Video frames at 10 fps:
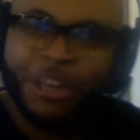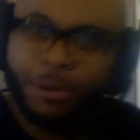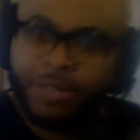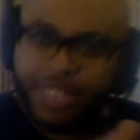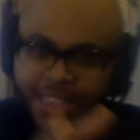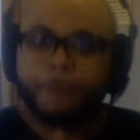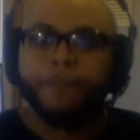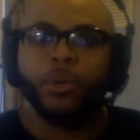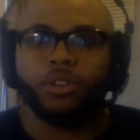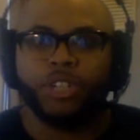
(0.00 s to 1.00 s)
You see that
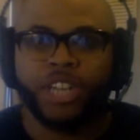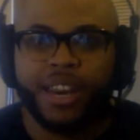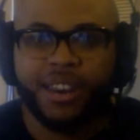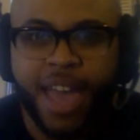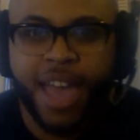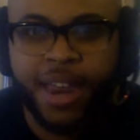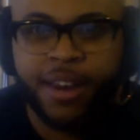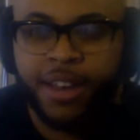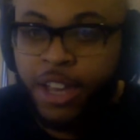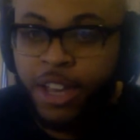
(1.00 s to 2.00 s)
bullshit in the edit?
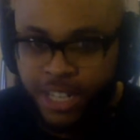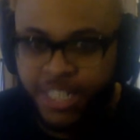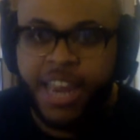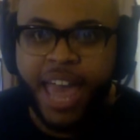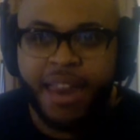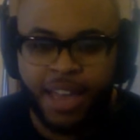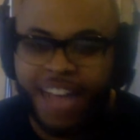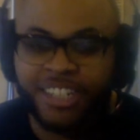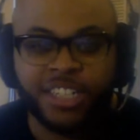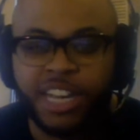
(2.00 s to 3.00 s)
You see that? I
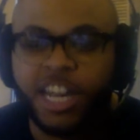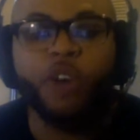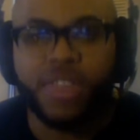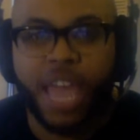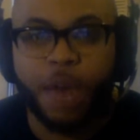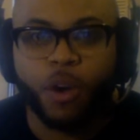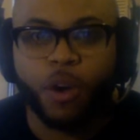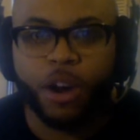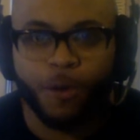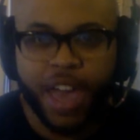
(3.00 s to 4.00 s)
just decoded that
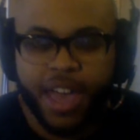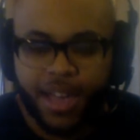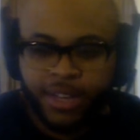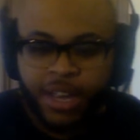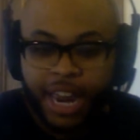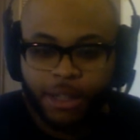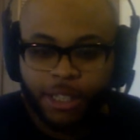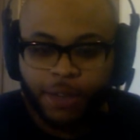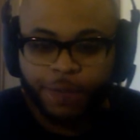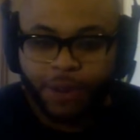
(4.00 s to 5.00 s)
real fast. And that
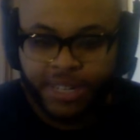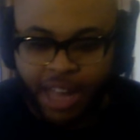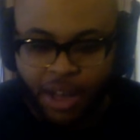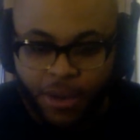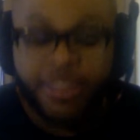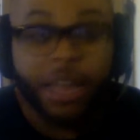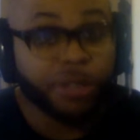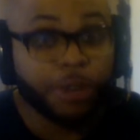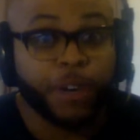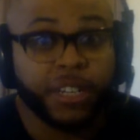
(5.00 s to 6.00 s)
was a freestyle. That was
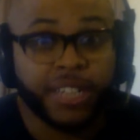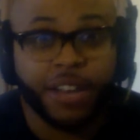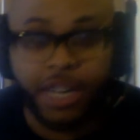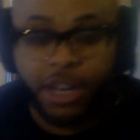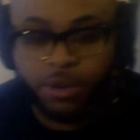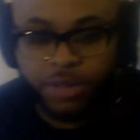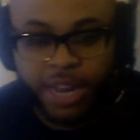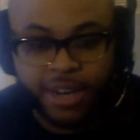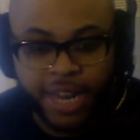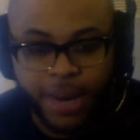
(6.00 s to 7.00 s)
a freestyle decode
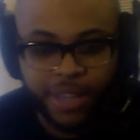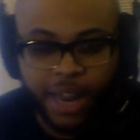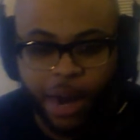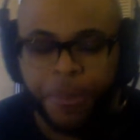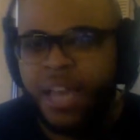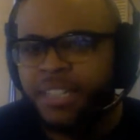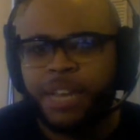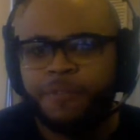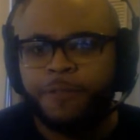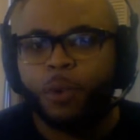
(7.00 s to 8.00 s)
technique right there.
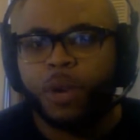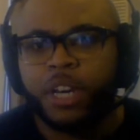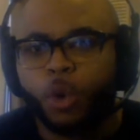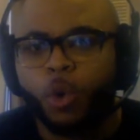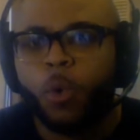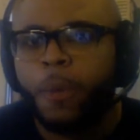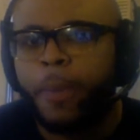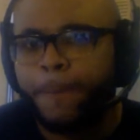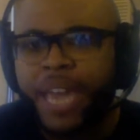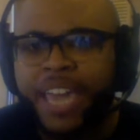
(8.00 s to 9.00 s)
7:42
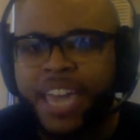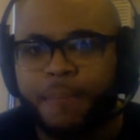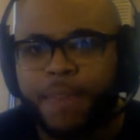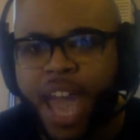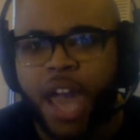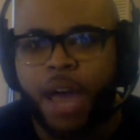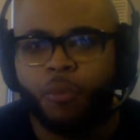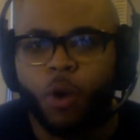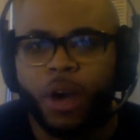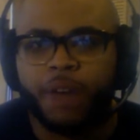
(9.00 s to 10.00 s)
p.m. Cam
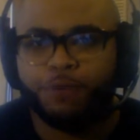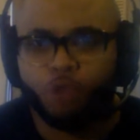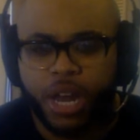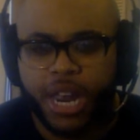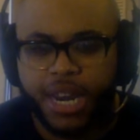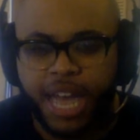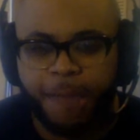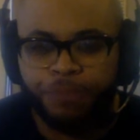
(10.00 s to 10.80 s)
1, Friday night.